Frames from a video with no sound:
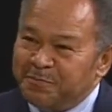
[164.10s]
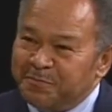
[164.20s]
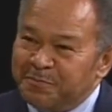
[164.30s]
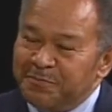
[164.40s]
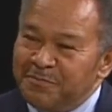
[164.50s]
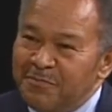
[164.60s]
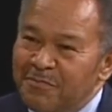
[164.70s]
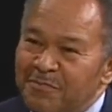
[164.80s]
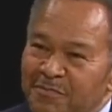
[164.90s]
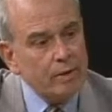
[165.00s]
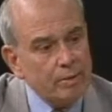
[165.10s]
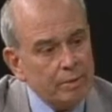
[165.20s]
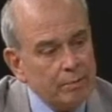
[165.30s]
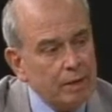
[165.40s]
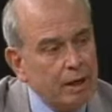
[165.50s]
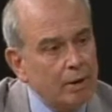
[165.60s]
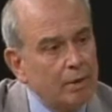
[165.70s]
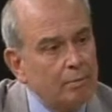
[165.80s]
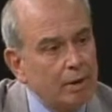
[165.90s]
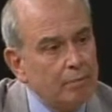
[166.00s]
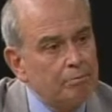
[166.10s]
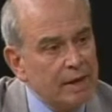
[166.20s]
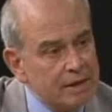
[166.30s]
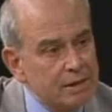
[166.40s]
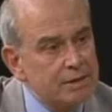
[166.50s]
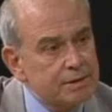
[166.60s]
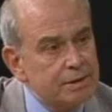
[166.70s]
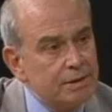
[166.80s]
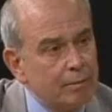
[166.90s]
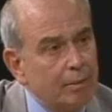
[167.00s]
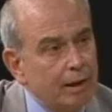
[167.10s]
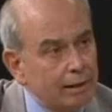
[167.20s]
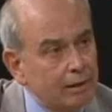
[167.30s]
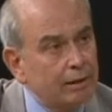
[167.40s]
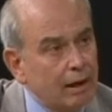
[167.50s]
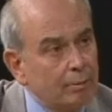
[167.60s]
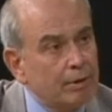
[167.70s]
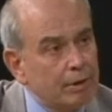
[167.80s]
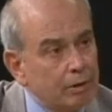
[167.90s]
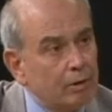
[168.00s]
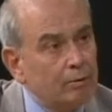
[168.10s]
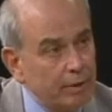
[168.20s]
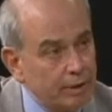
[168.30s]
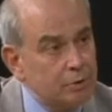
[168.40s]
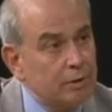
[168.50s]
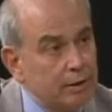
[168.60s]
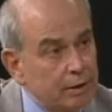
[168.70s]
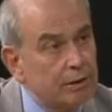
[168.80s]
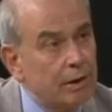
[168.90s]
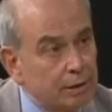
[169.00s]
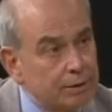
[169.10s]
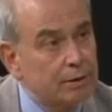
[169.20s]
Right. And so that became a basis and a model to copy in your own ministry, did it not?